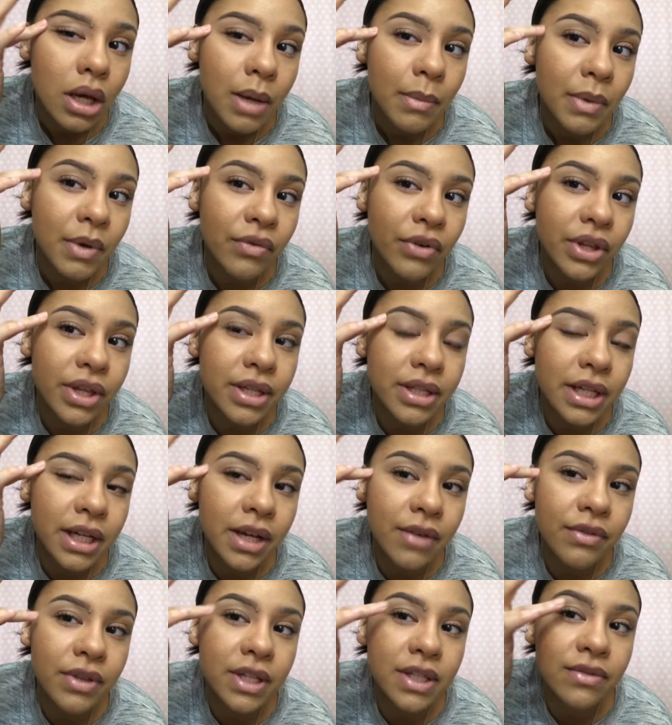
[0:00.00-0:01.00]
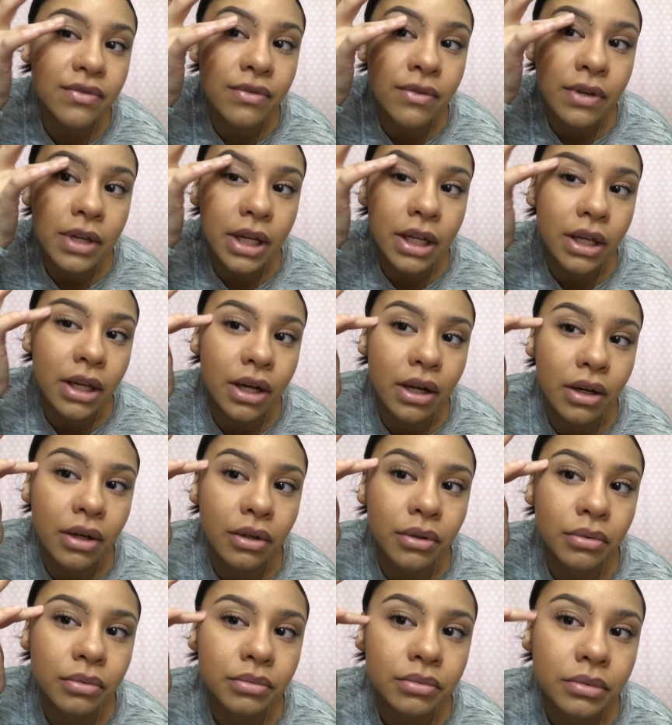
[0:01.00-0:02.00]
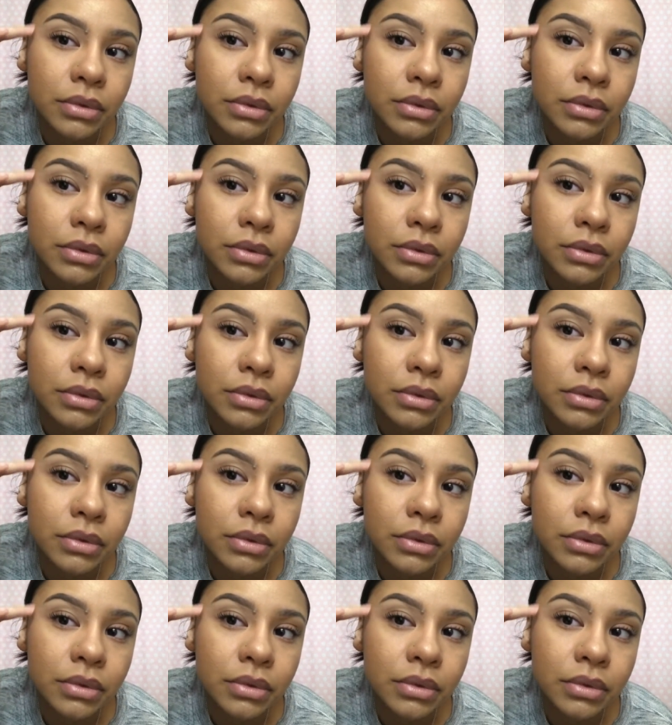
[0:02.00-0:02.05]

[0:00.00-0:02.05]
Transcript: but for the sake of this video,